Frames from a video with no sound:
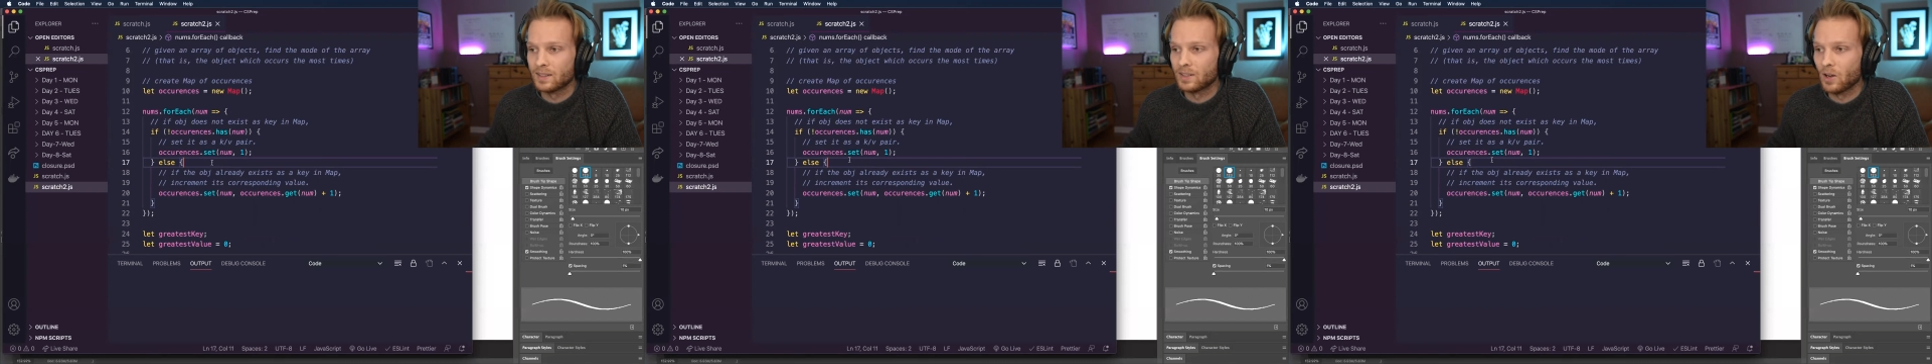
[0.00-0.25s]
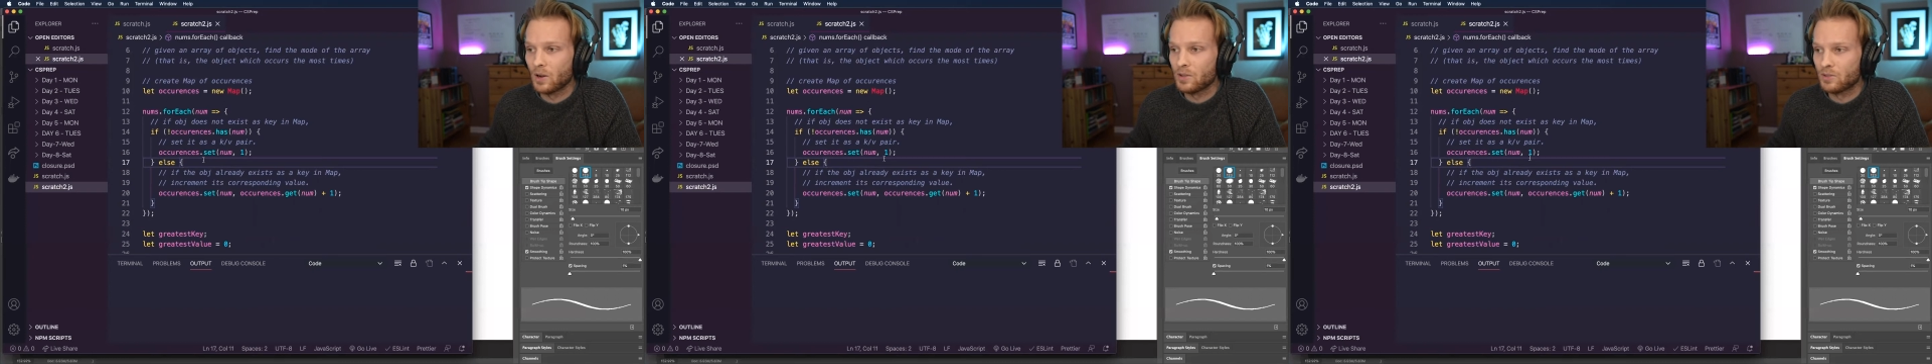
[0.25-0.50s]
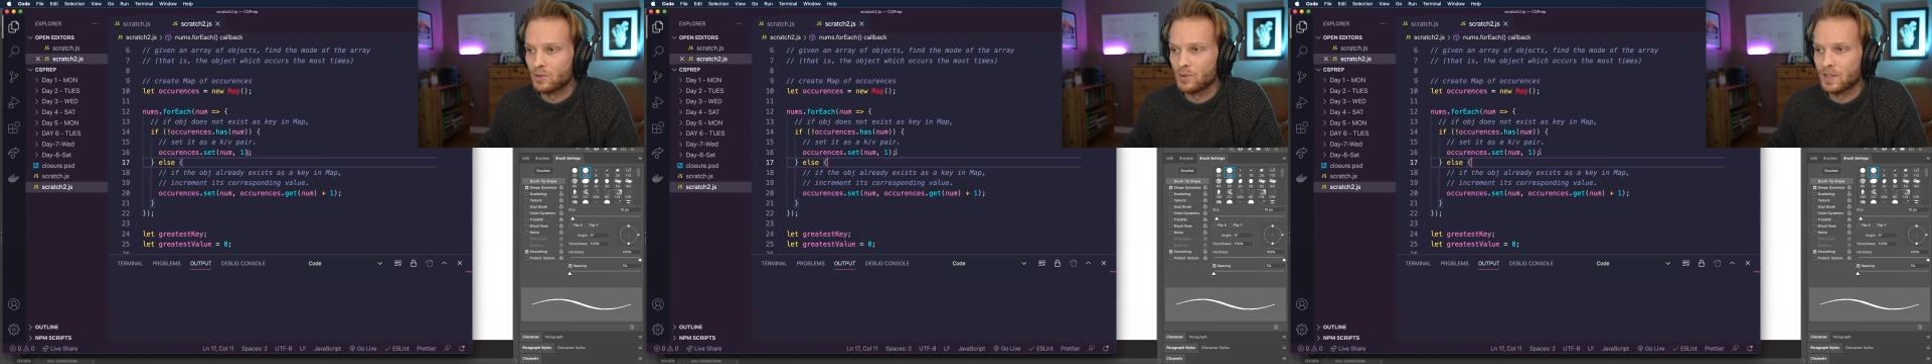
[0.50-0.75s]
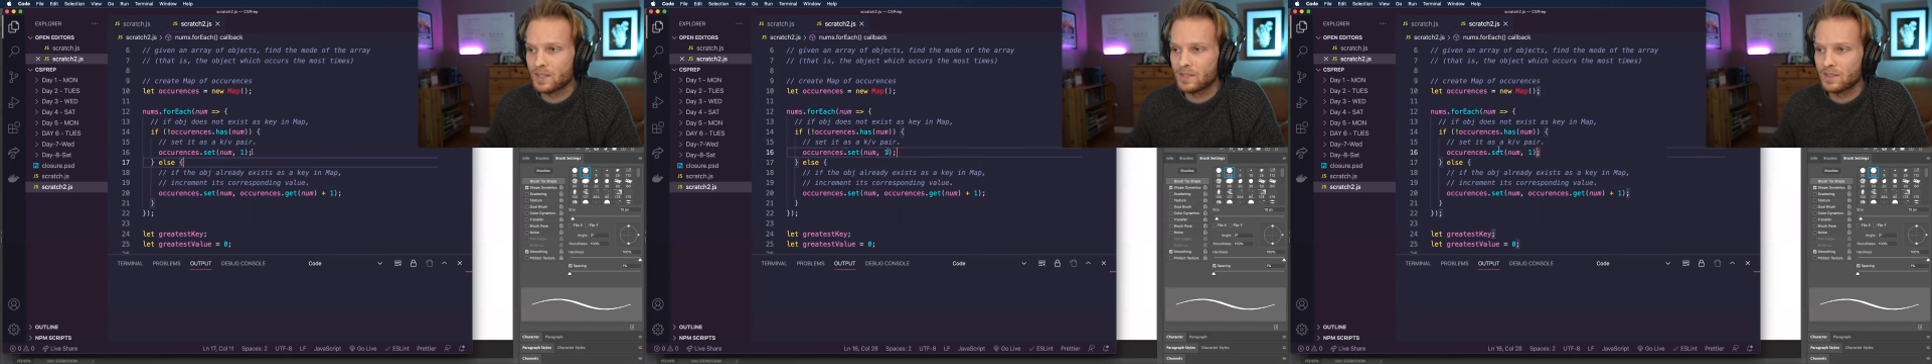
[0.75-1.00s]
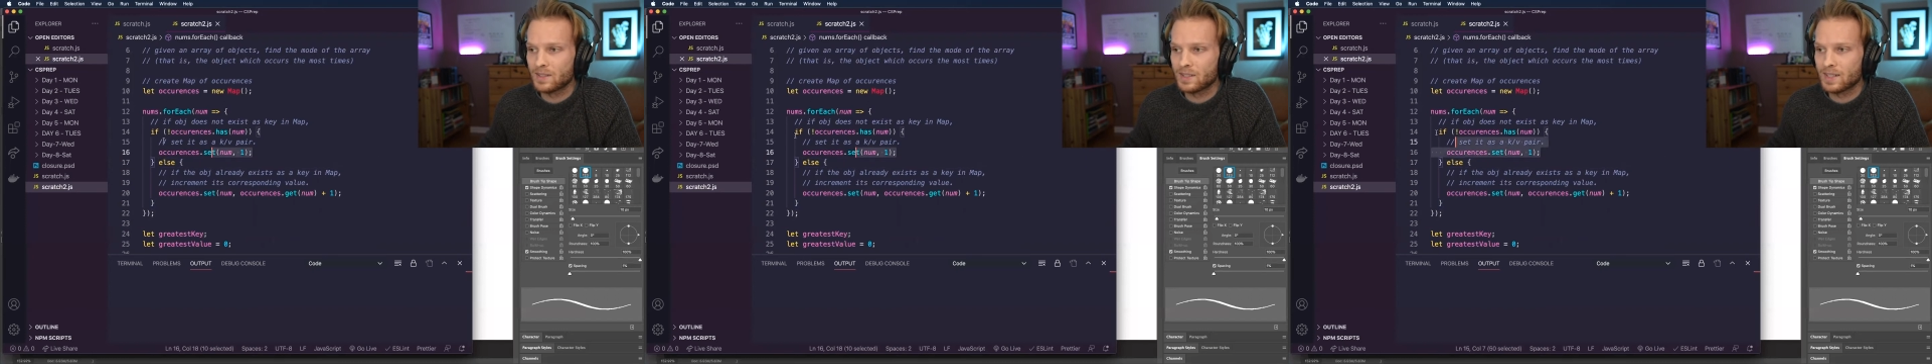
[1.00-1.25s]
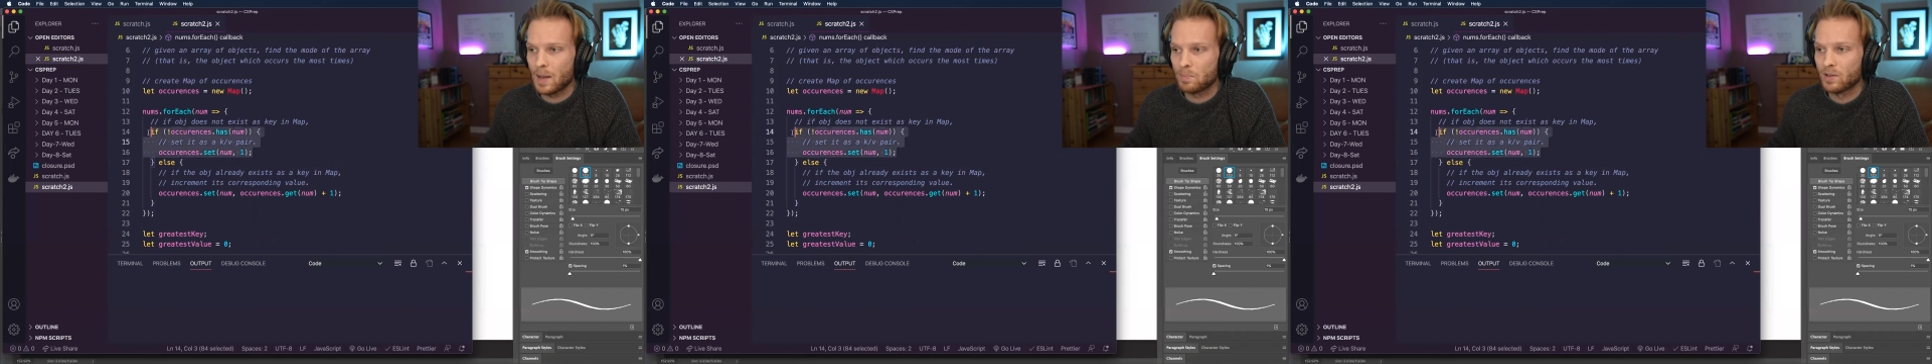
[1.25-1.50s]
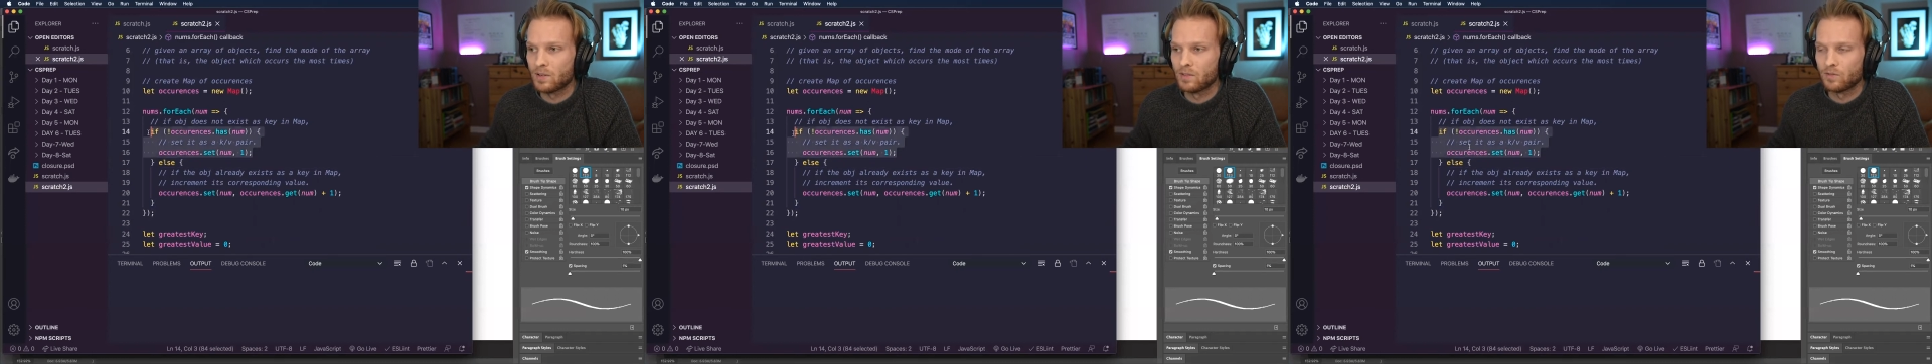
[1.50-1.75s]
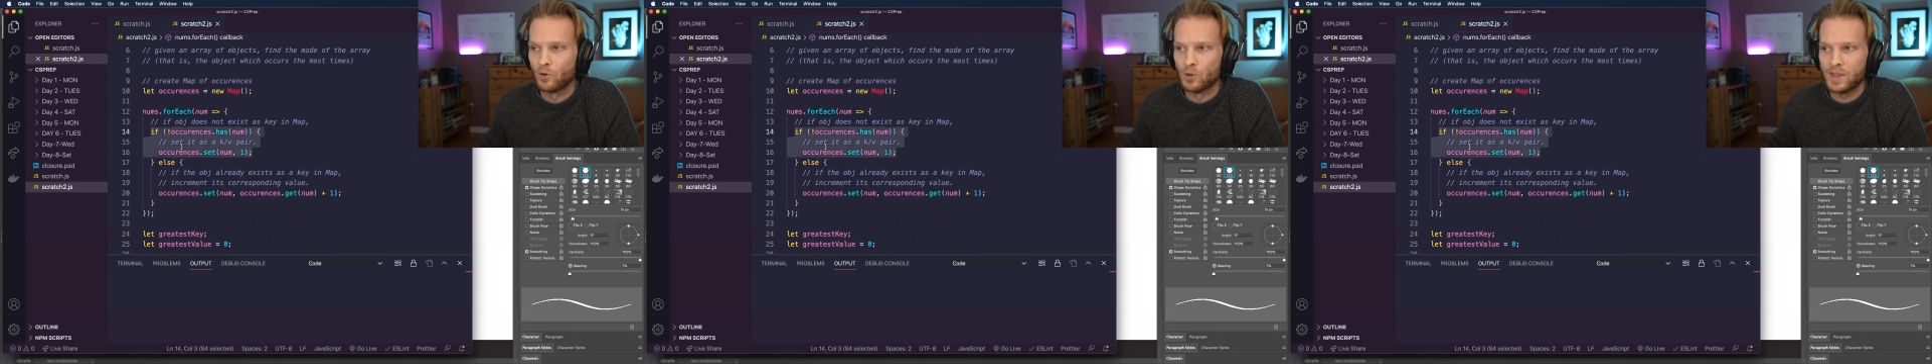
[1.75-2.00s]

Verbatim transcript: gone through this step for